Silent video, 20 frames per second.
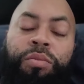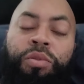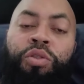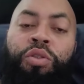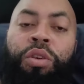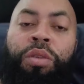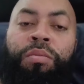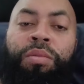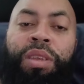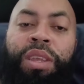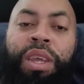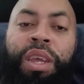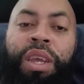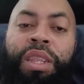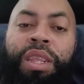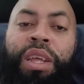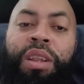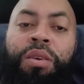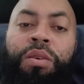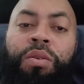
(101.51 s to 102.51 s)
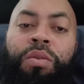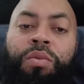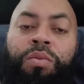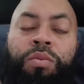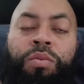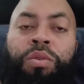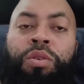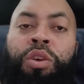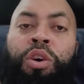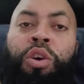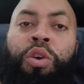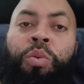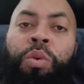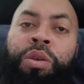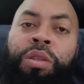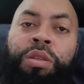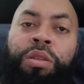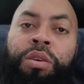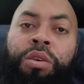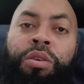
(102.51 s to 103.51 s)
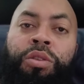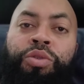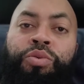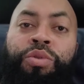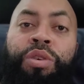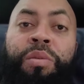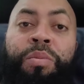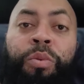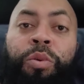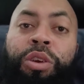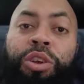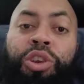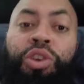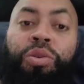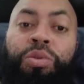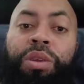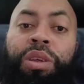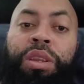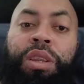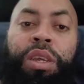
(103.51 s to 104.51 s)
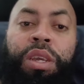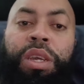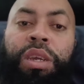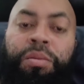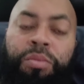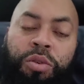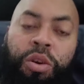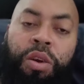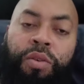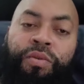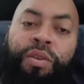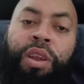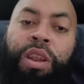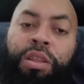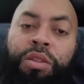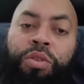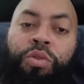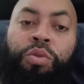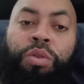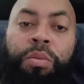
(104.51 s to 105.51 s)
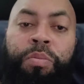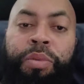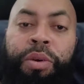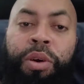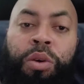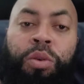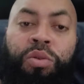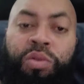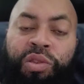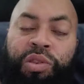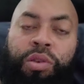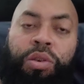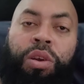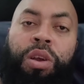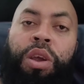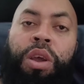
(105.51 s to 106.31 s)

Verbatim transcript: You know what I'm saying? They don't know whether they're a three point shooting team or running through the post or,